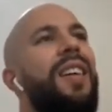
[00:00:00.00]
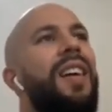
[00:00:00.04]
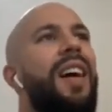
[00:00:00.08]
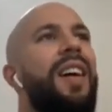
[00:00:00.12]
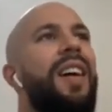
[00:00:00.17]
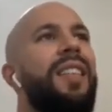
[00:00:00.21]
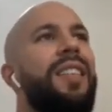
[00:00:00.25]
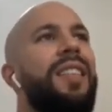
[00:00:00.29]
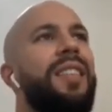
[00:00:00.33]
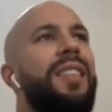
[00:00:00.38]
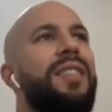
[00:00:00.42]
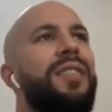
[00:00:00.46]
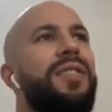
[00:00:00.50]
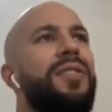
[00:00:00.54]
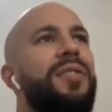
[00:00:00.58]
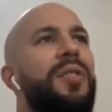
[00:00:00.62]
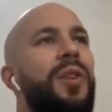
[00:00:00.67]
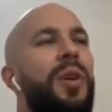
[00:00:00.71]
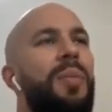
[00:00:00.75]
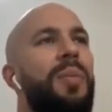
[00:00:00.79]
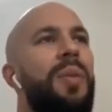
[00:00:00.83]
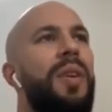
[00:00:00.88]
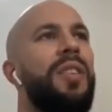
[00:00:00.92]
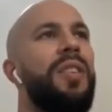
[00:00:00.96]
there's
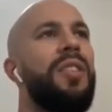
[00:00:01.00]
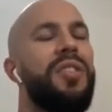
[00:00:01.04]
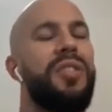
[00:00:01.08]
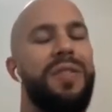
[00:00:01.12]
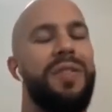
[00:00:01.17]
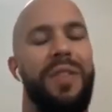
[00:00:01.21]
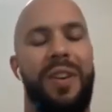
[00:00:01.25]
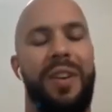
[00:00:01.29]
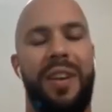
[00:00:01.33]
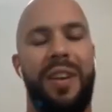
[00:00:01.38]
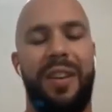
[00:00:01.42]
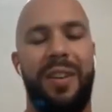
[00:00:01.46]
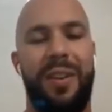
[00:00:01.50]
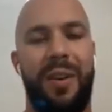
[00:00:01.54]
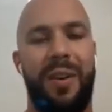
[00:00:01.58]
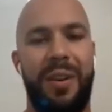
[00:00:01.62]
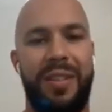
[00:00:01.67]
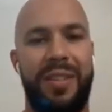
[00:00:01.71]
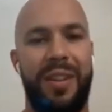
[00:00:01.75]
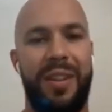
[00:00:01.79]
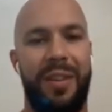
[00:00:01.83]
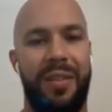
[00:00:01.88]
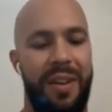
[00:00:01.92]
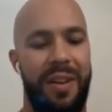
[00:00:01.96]
so much fucking
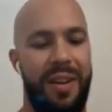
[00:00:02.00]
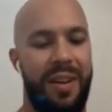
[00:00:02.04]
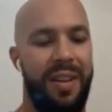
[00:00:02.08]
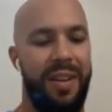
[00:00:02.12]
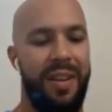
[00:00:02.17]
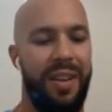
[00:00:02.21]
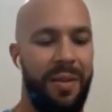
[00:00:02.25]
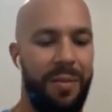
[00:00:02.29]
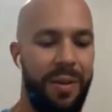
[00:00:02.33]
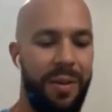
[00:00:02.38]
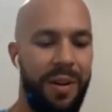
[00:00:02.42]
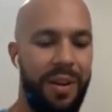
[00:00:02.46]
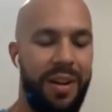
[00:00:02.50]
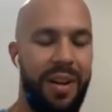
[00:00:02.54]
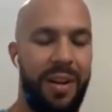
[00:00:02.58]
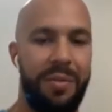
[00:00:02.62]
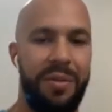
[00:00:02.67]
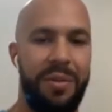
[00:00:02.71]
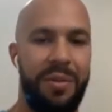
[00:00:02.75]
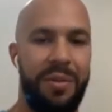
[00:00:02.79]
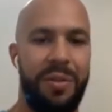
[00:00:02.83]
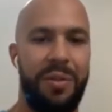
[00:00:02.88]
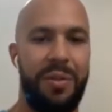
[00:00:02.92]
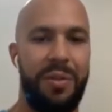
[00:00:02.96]
noise out there, like when it
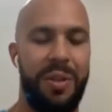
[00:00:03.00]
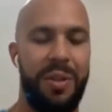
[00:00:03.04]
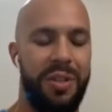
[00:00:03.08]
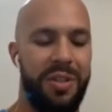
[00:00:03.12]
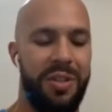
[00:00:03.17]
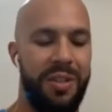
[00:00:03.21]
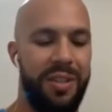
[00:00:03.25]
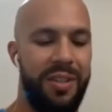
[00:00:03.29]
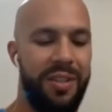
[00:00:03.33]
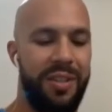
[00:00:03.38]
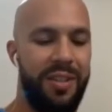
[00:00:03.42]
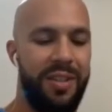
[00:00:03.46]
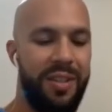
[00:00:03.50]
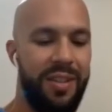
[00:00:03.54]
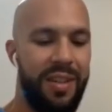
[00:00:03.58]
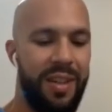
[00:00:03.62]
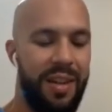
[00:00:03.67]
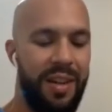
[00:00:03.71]
comes to nutrition.